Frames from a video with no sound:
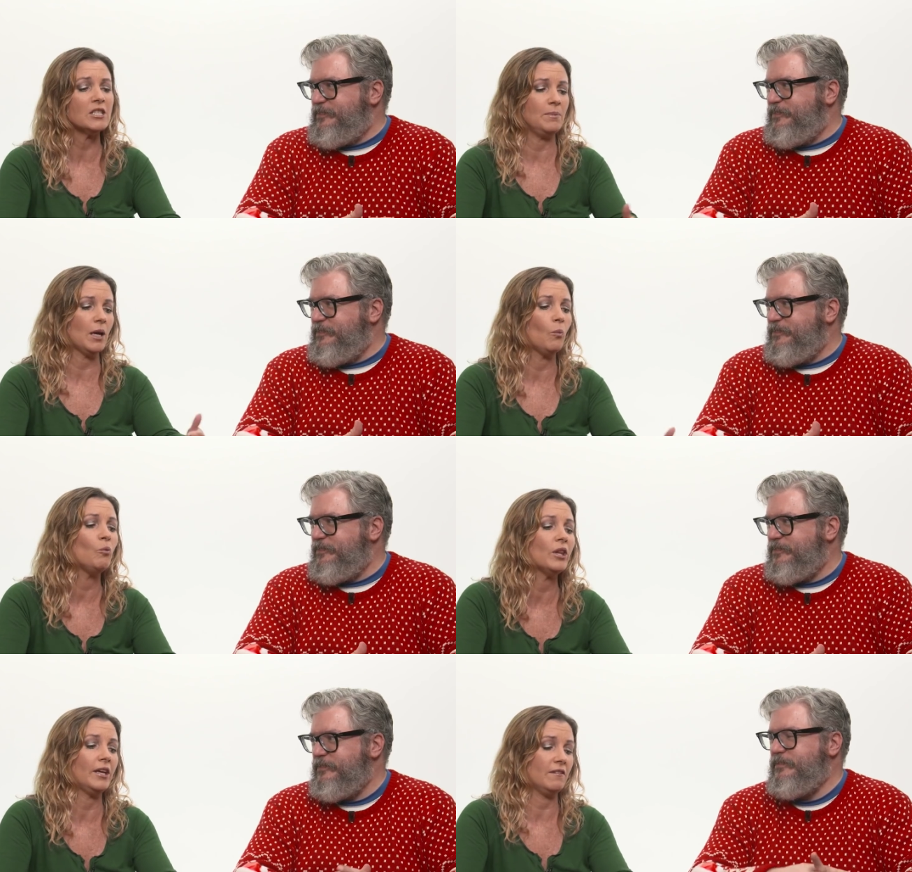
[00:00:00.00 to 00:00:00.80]
Speaker 1: it's become
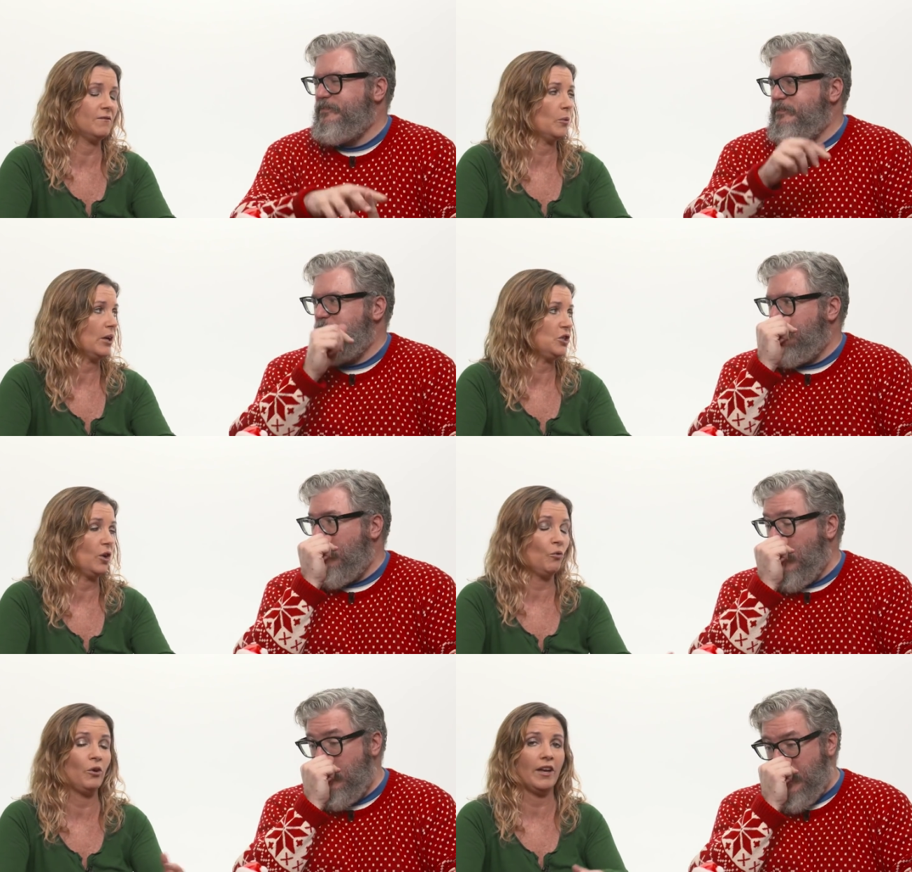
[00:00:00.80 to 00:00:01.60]
really
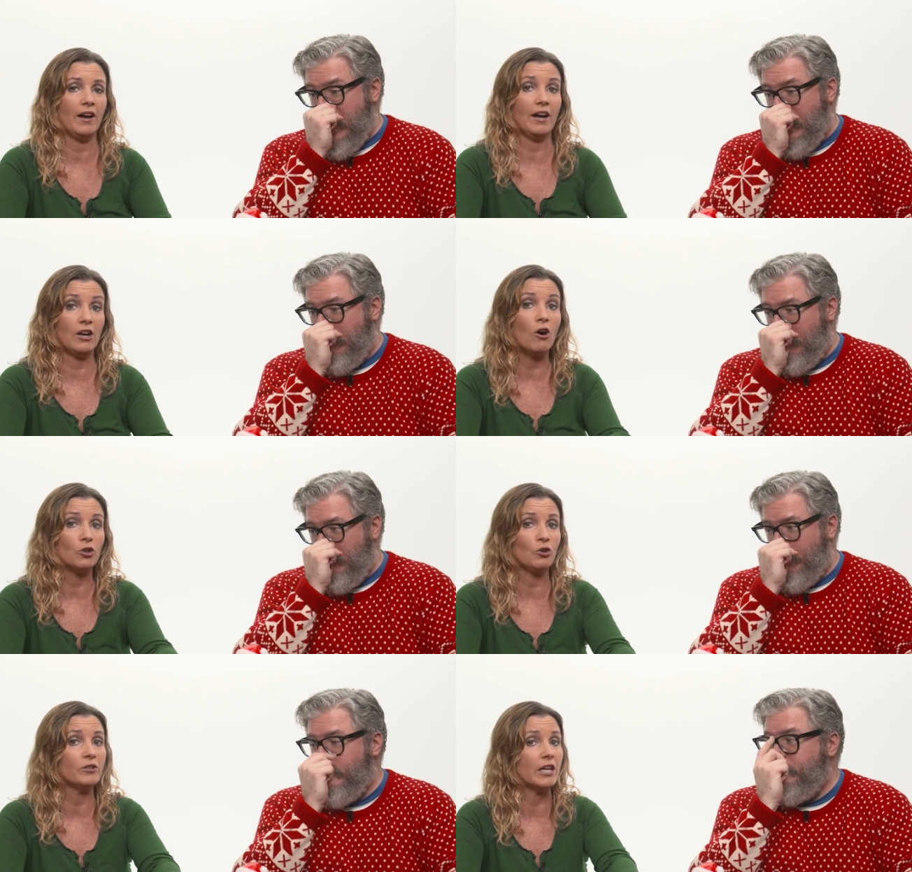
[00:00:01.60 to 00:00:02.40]
influential and oh, really oh, yeah. a, a,
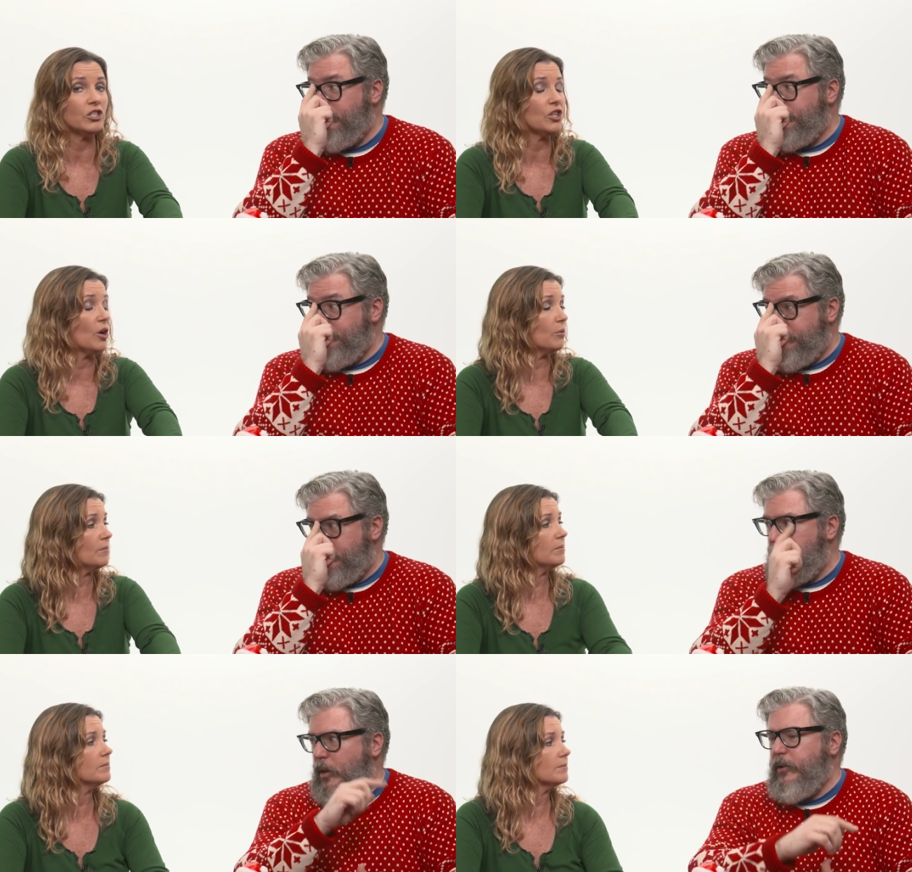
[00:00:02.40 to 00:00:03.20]
cultural
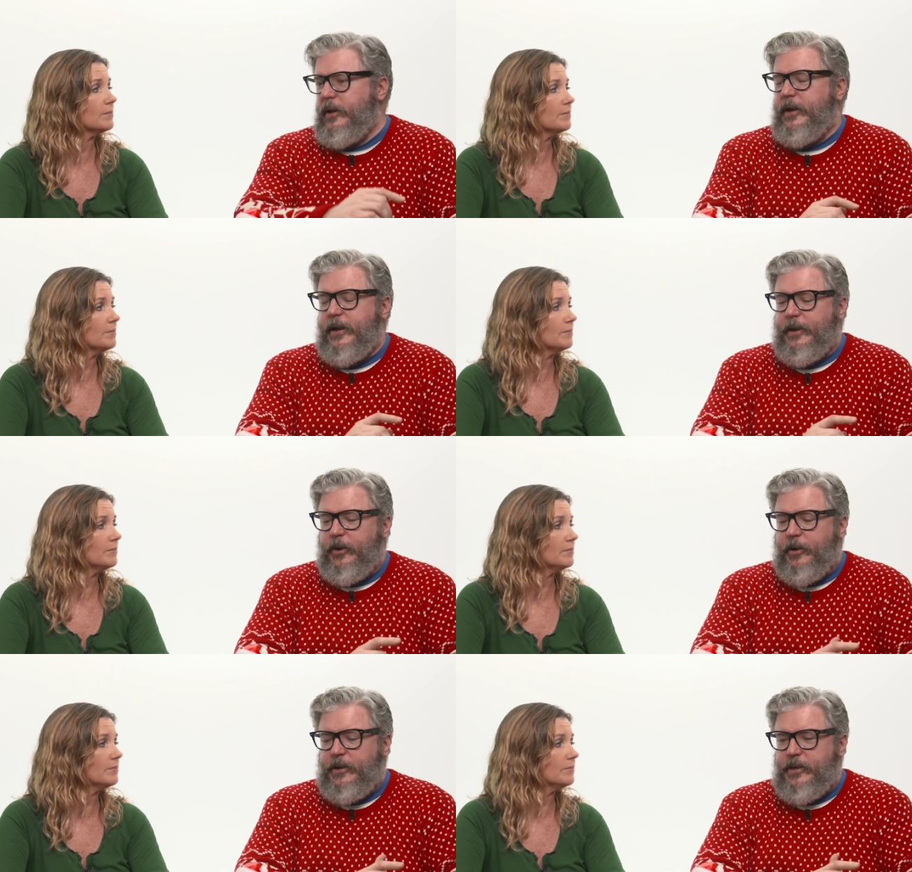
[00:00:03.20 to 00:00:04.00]
touchstone.
Speaker 2: Oh, yeah, yeah, yeah.
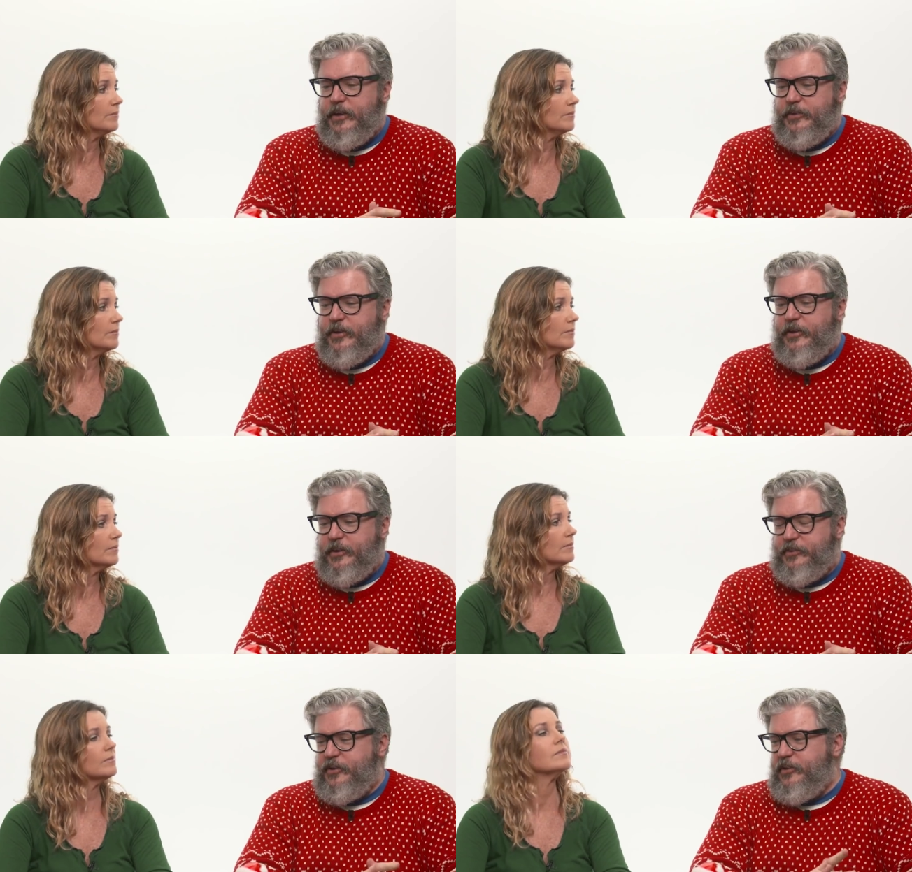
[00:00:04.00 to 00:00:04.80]
No, it, it,
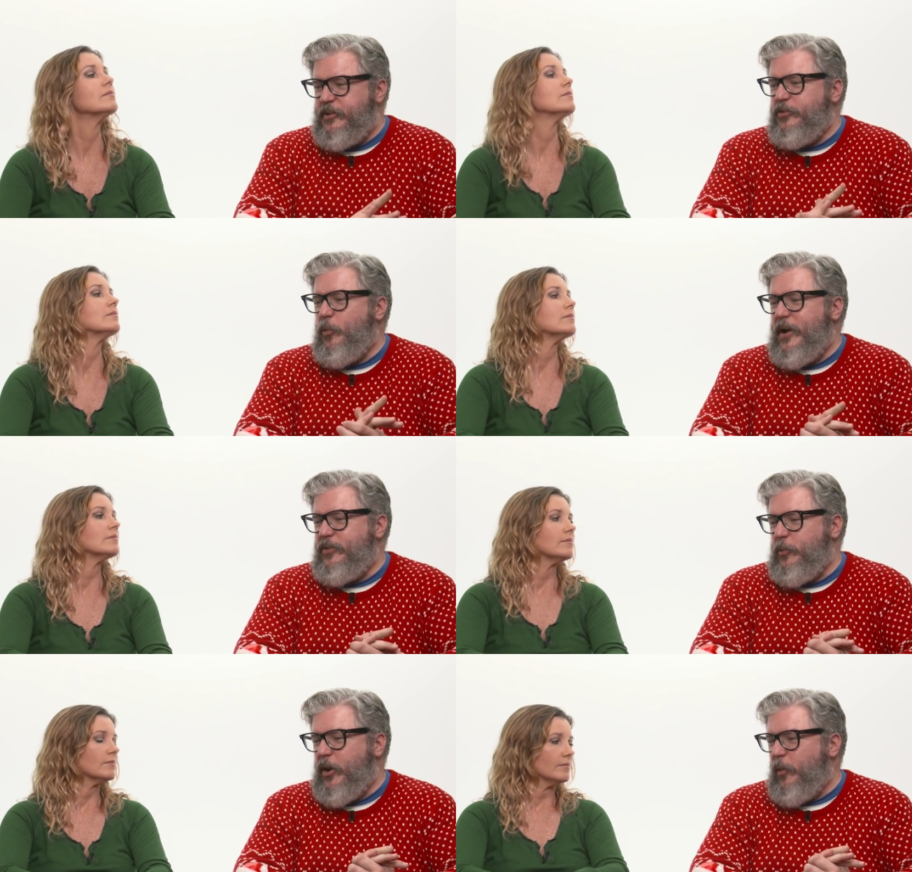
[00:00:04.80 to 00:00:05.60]
it, in, in, the way
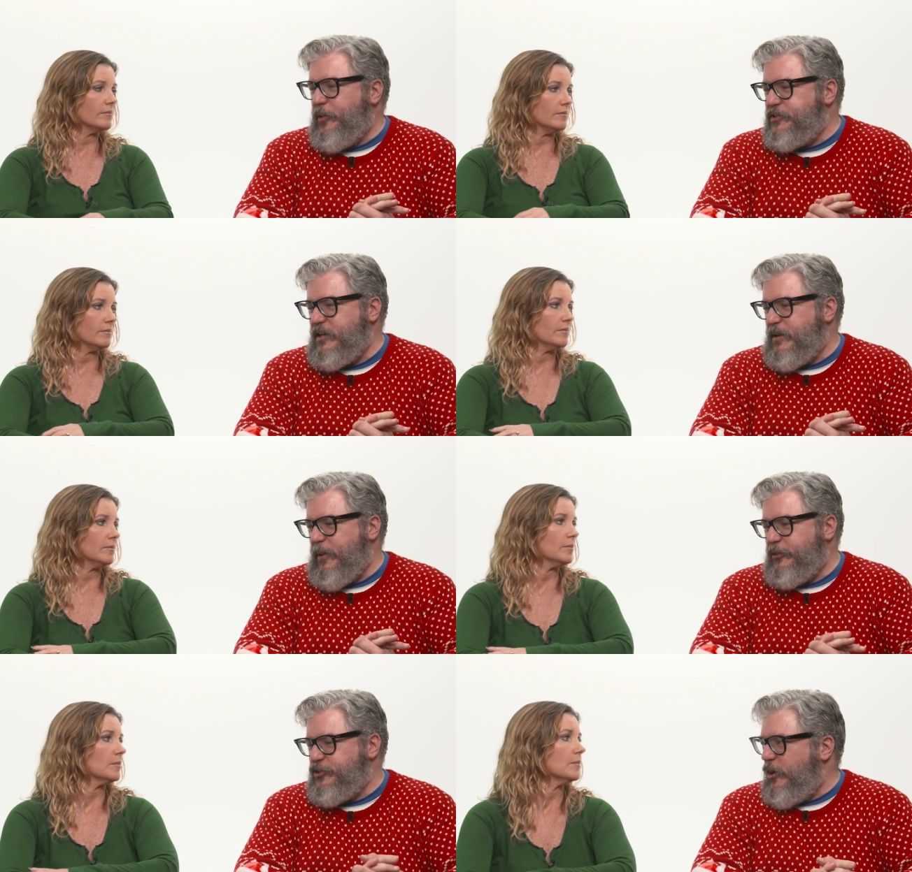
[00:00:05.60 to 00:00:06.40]
that we always think
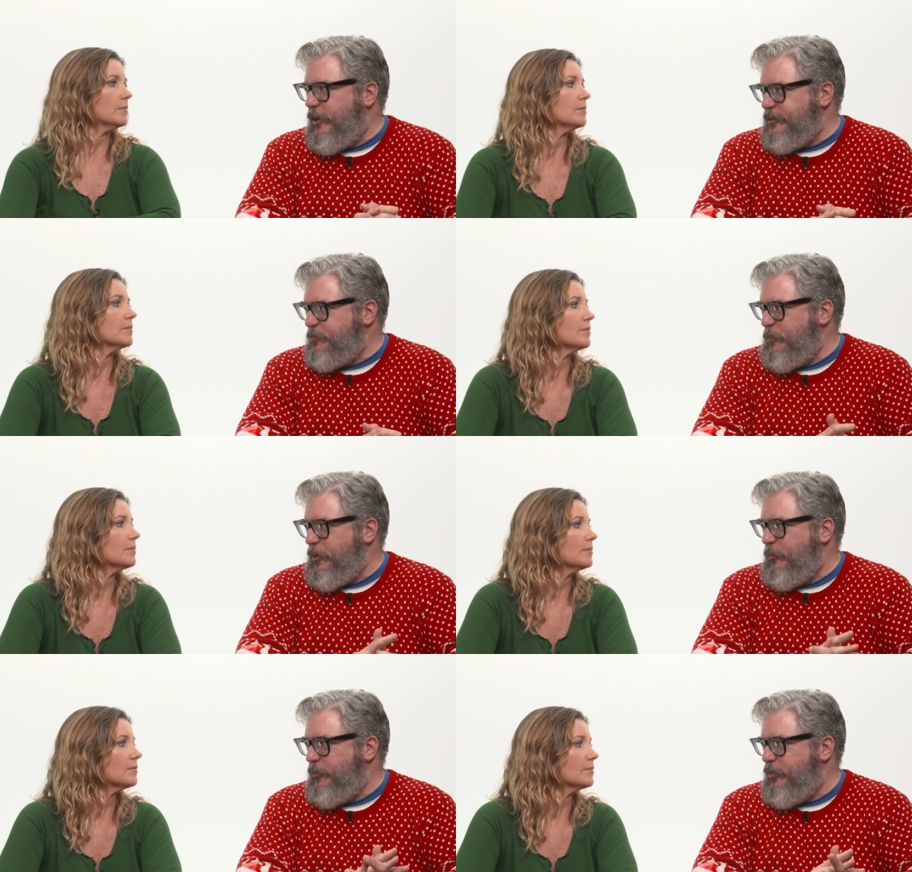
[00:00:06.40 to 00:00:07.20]
about Jaws when we
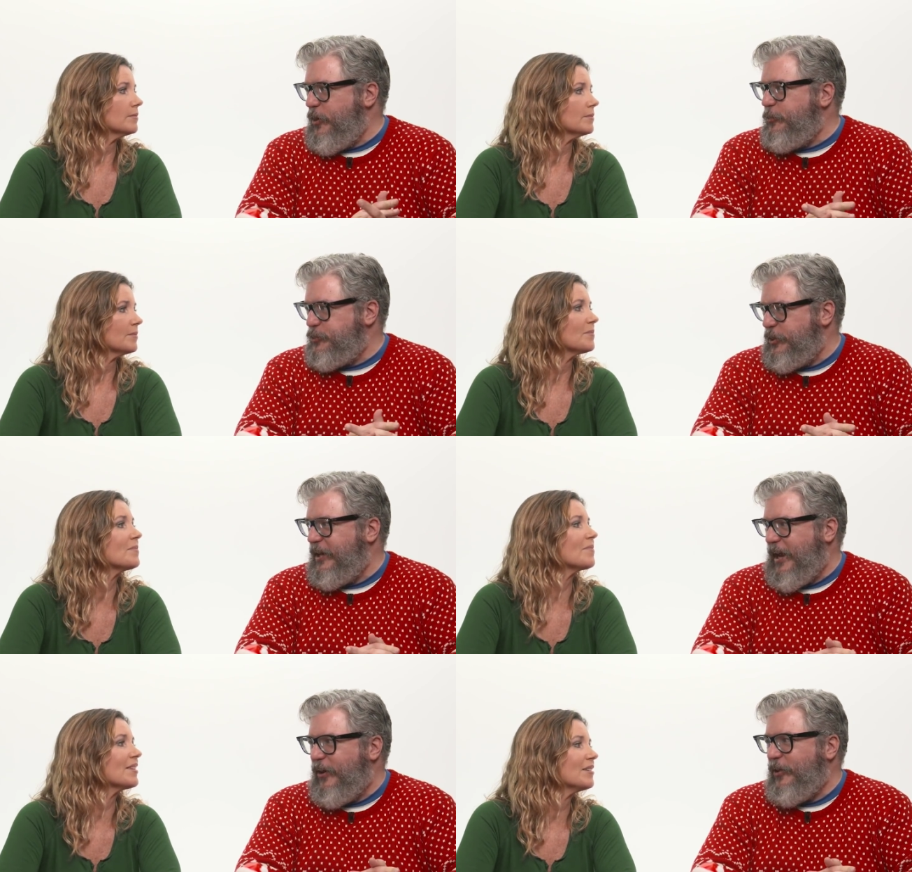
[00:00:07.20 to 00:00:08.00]
go into the ocean mm
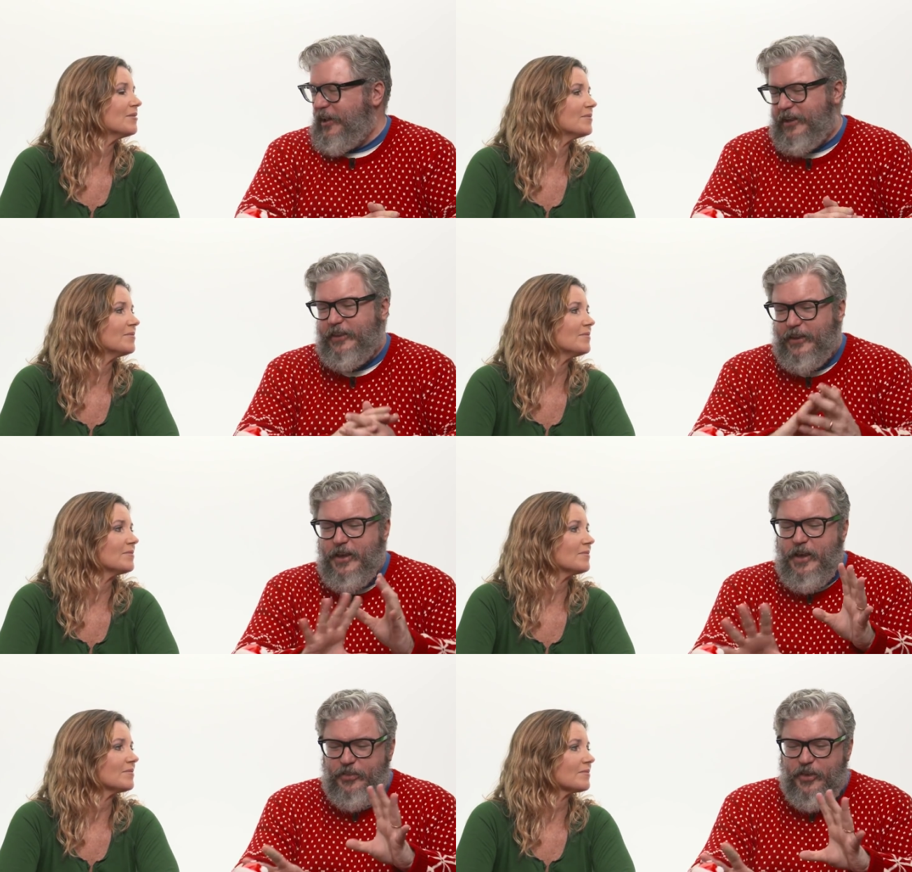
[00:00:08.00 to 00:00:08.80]
-hmm. now. Mm-hmm. Like uh,
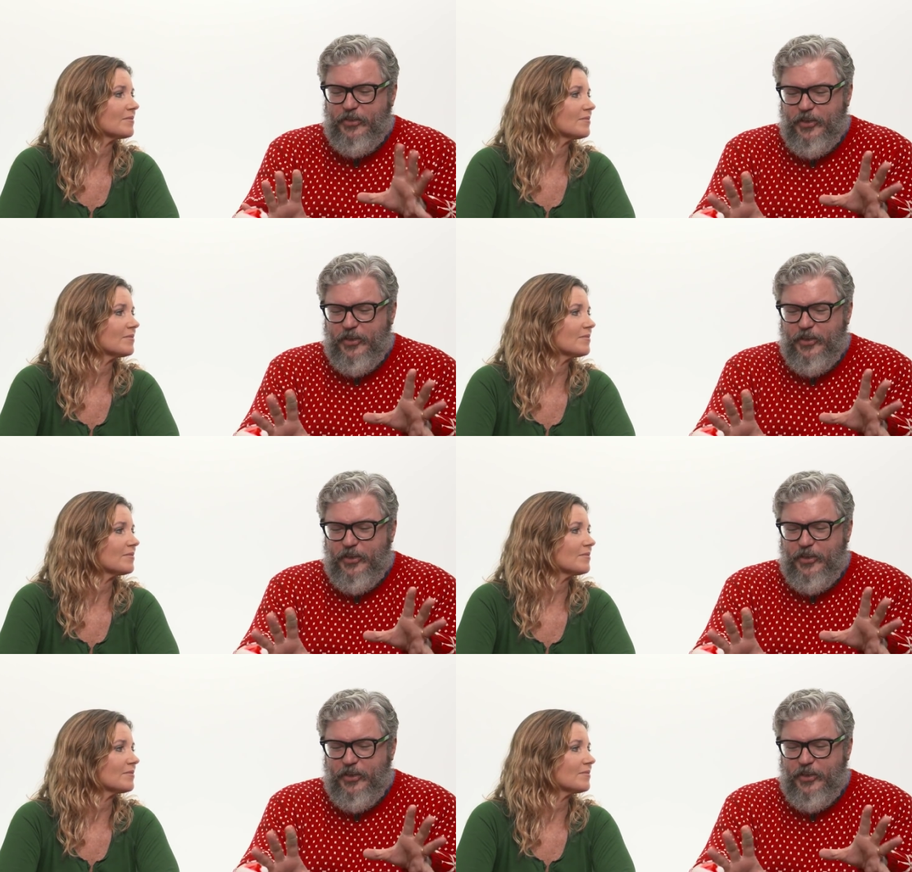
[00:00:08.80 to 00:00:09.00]
the,